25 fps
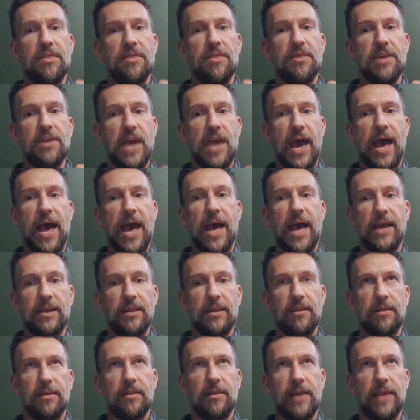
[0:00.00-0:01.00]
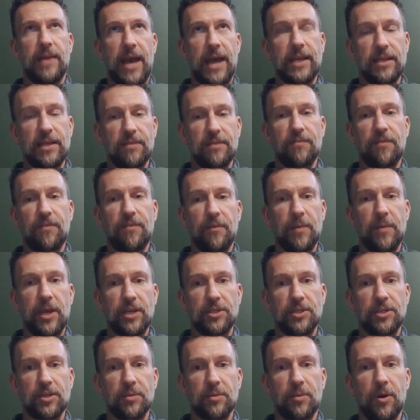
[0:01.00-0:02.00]
that
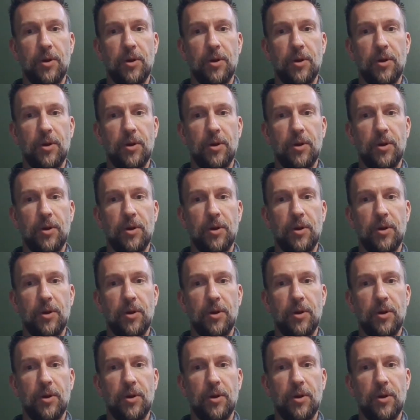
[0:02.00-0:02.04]
information,